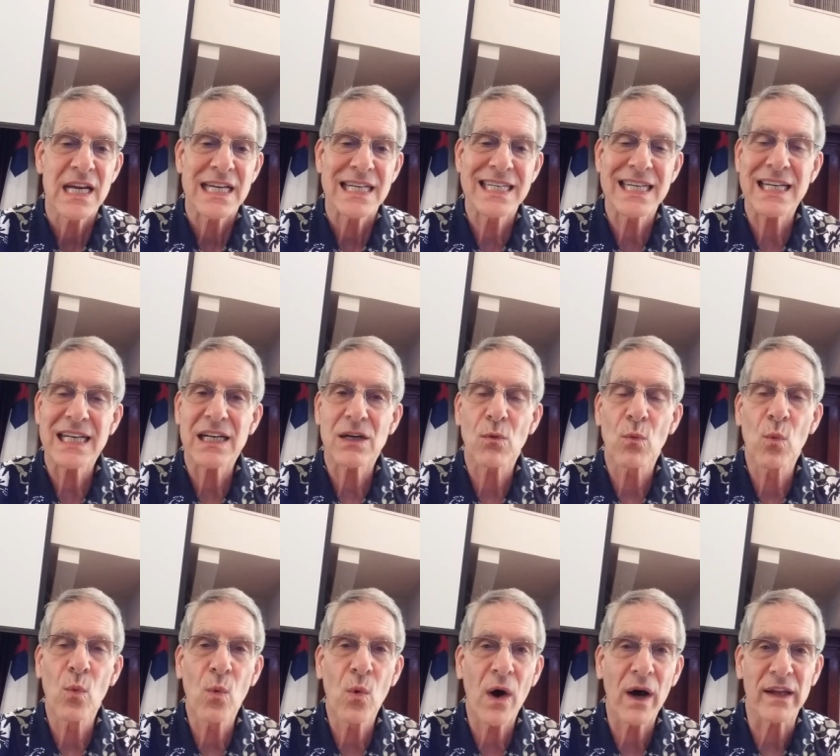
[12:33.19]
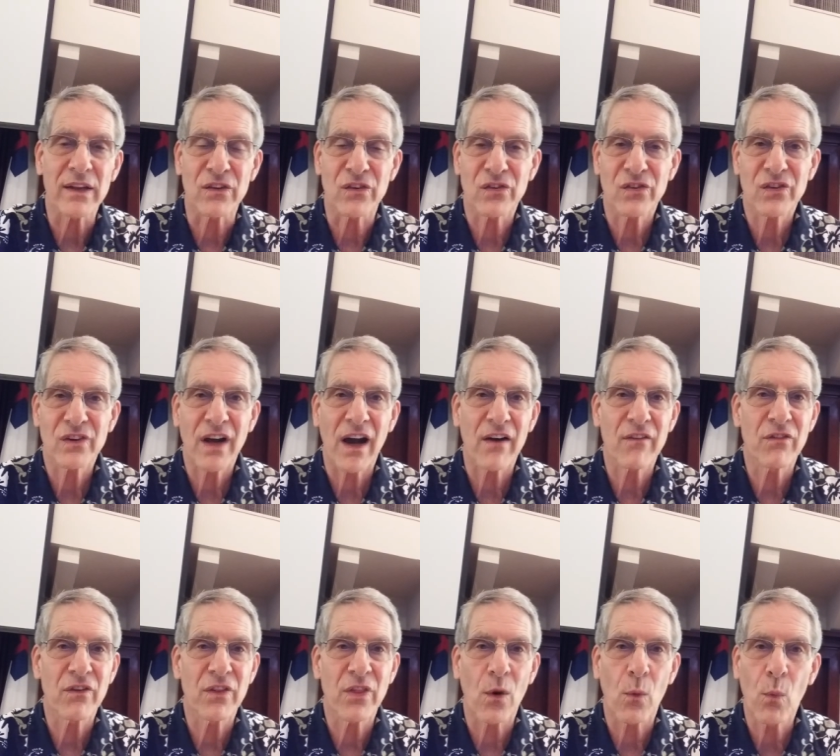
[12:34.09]
didn't once
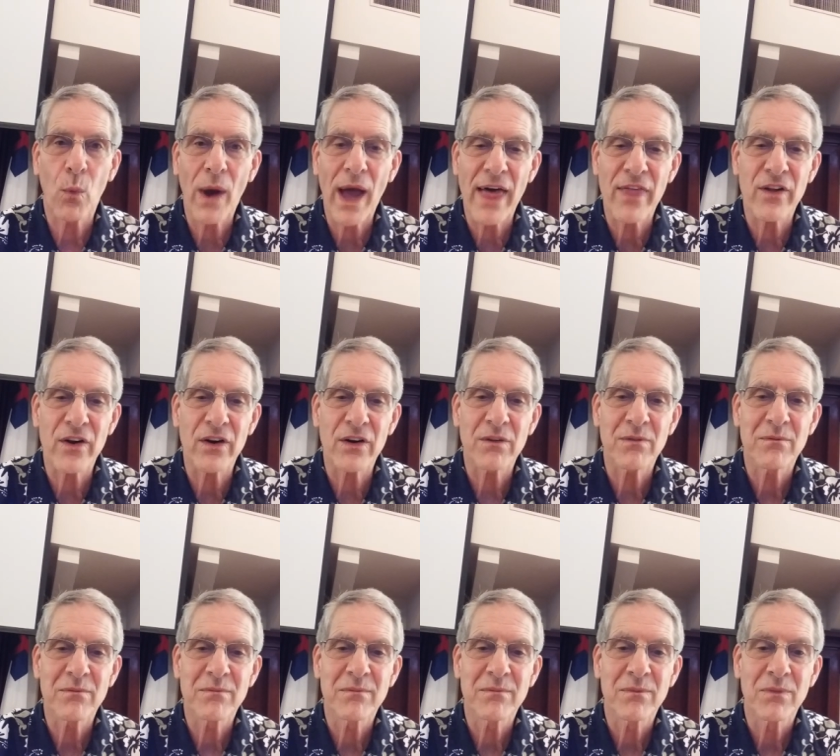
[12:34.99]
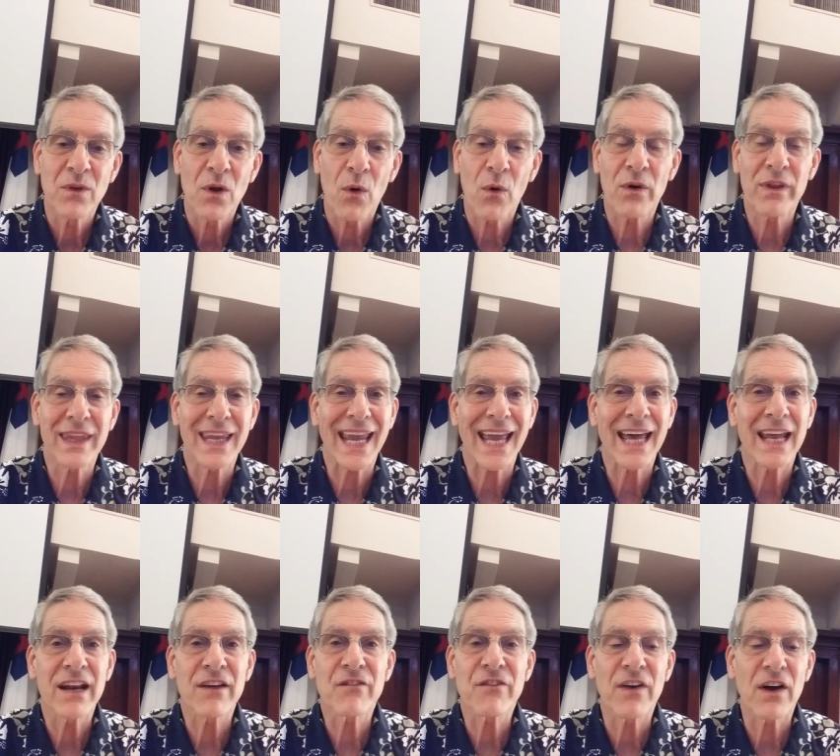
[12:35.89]
cover the weather or the
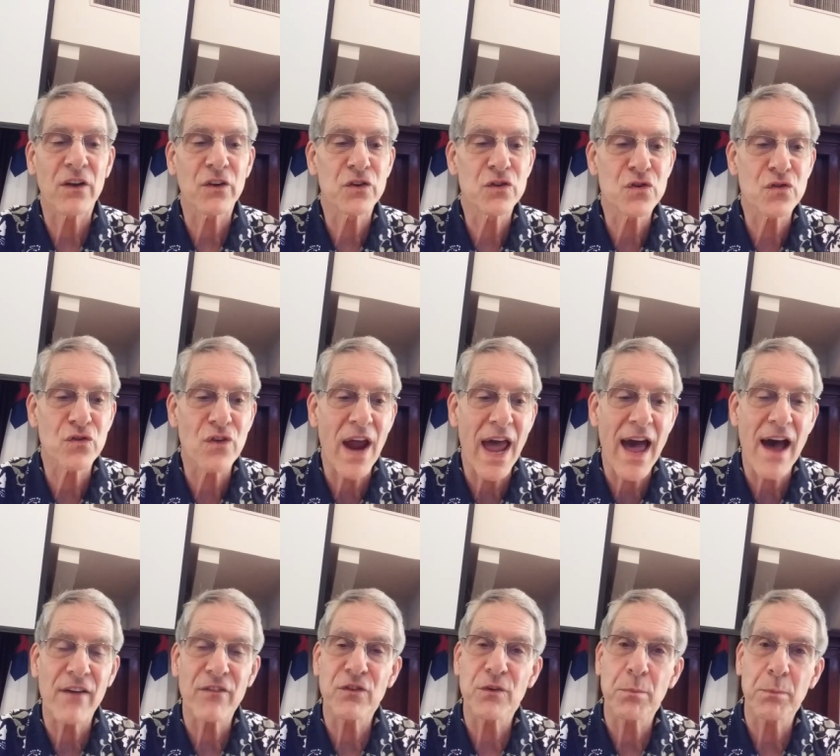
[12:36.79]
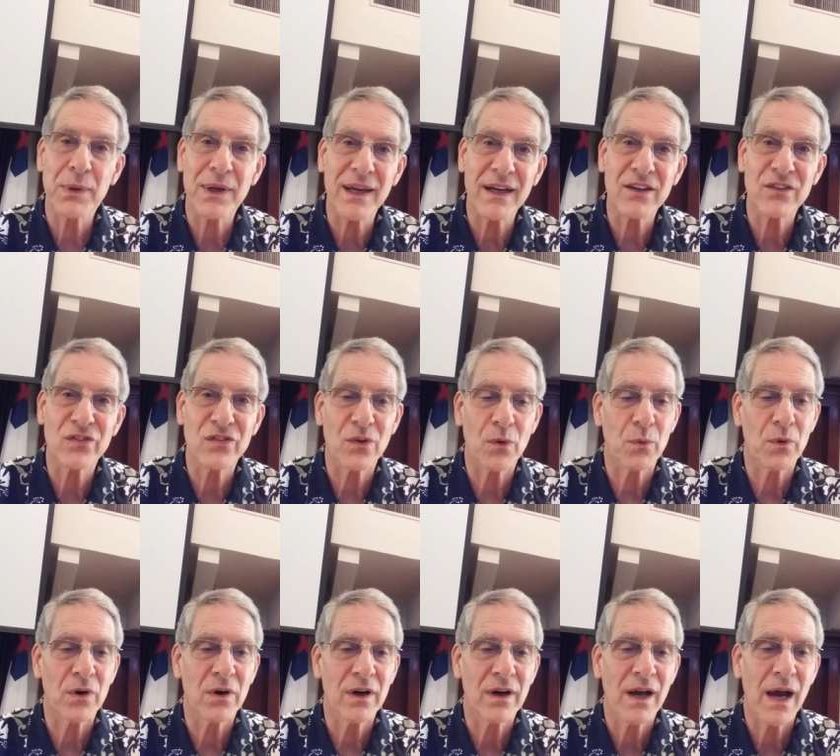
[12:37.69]
NFL draft picks that
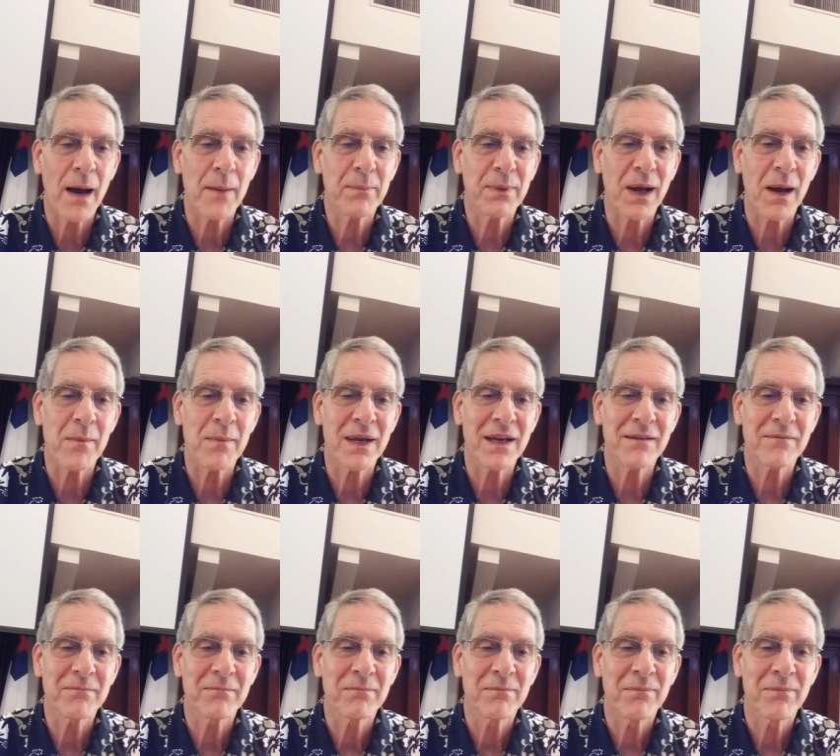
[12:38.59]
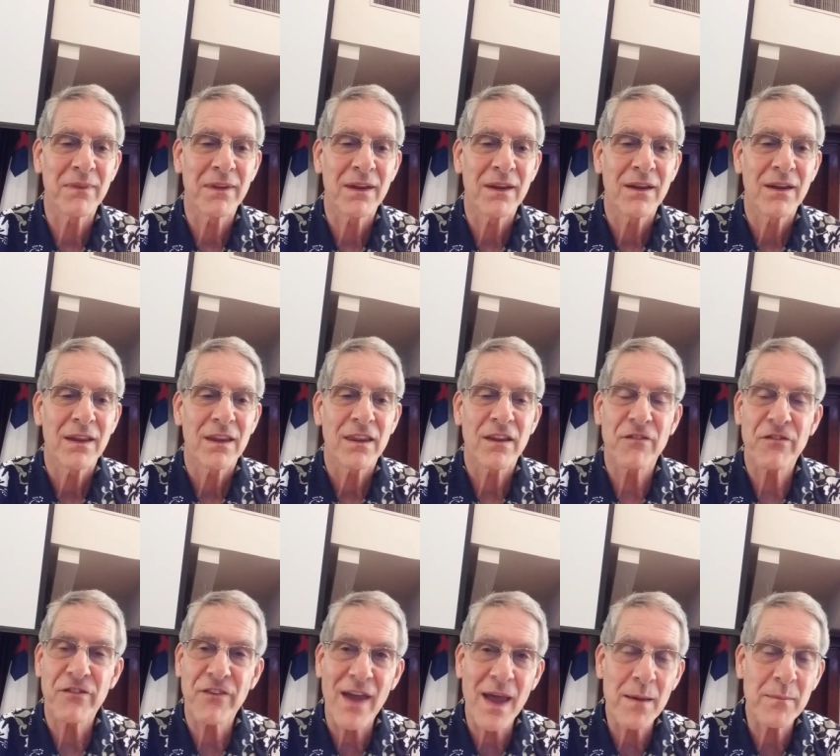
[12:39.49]
were upcoming the
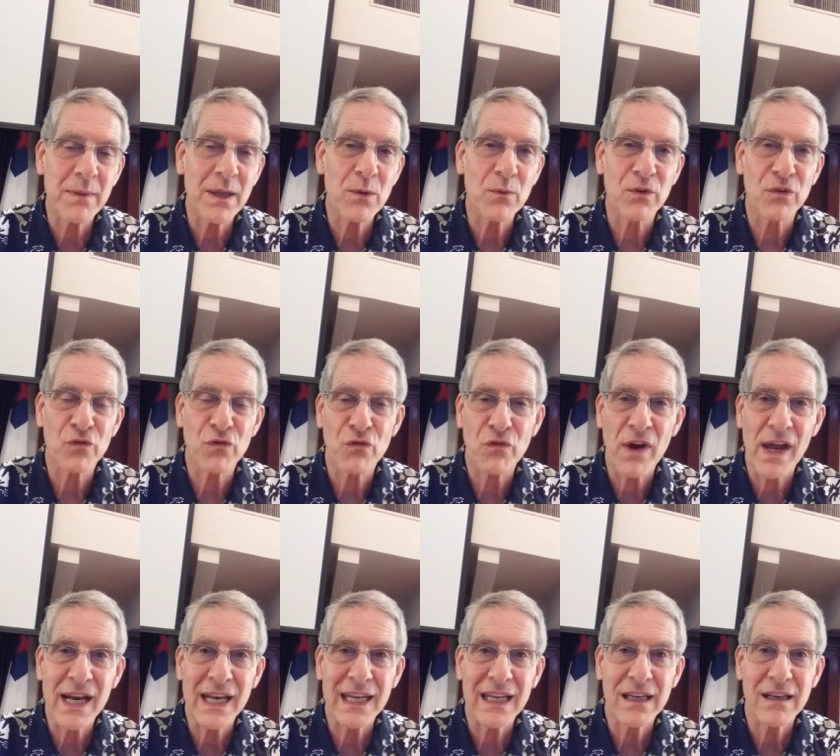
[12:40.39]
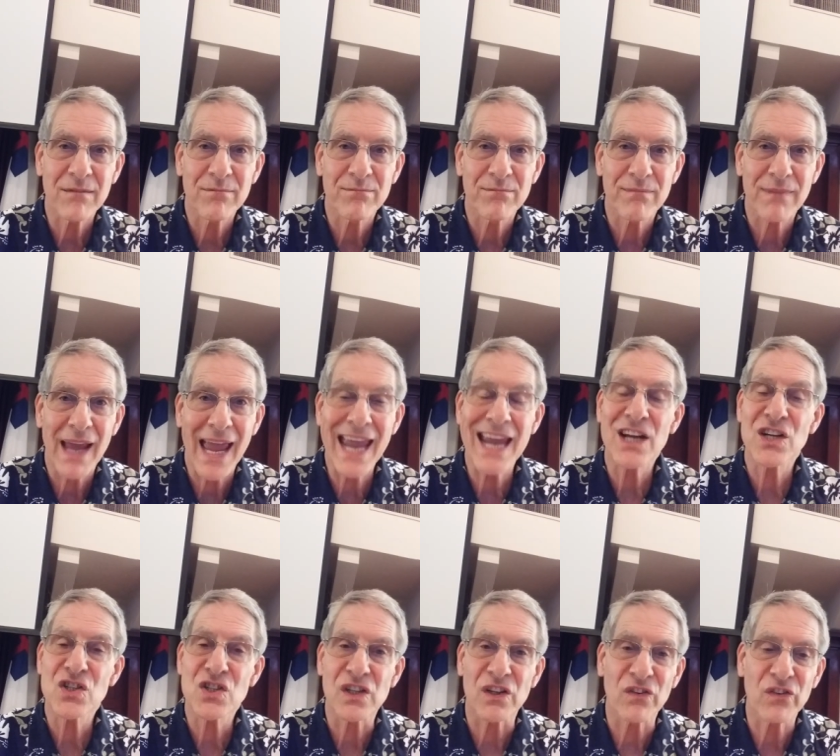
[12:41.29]
family was ready,
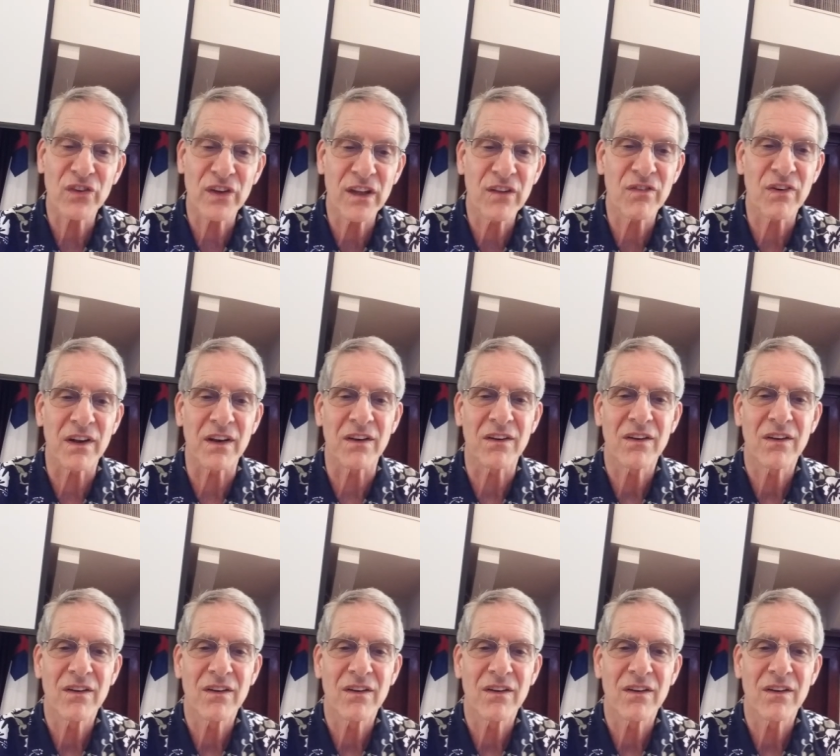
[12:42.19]
anxious even,